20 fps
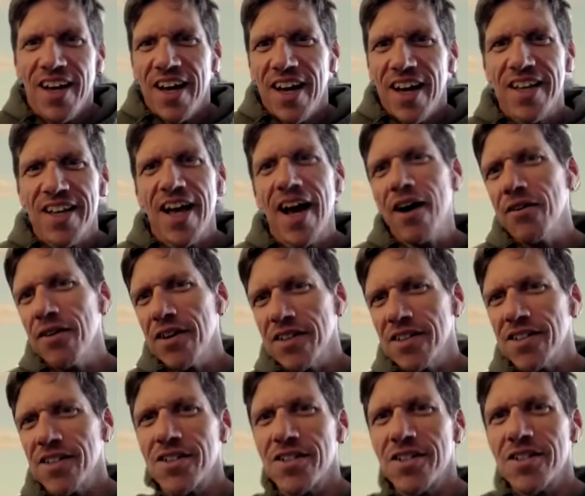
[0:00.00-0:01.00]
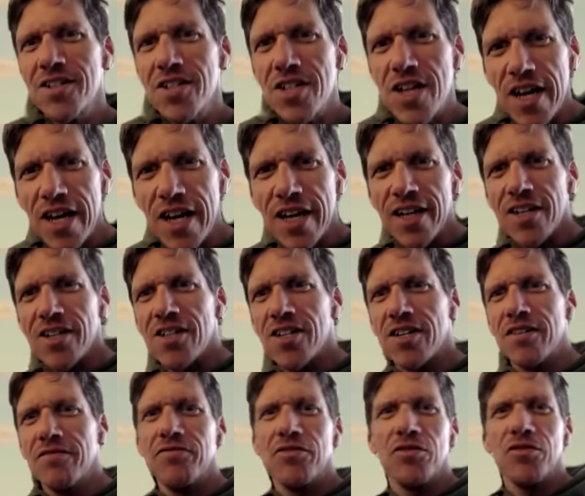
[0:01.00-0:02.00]
and how does this change
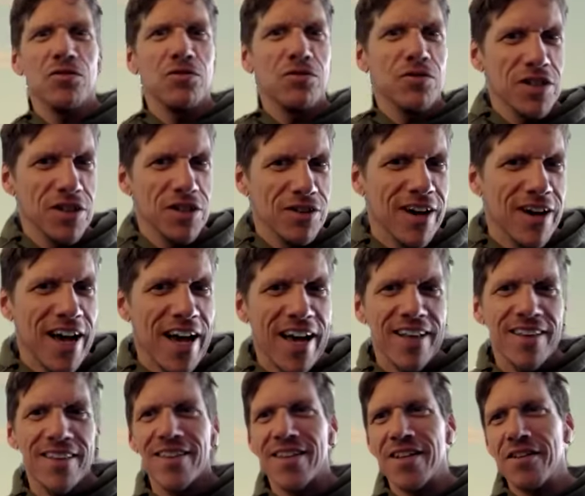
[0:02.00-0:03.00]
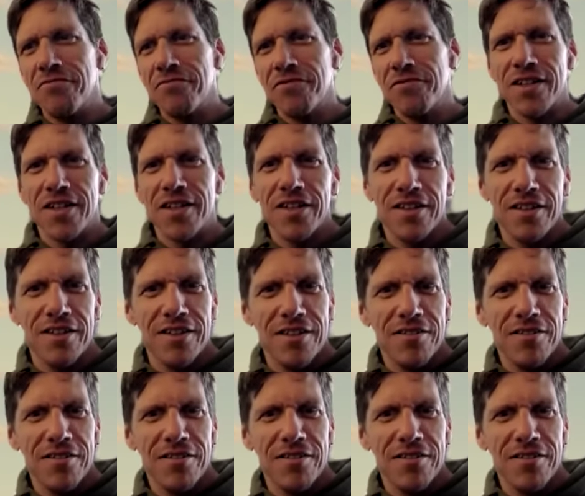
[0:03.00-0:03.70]
if you add different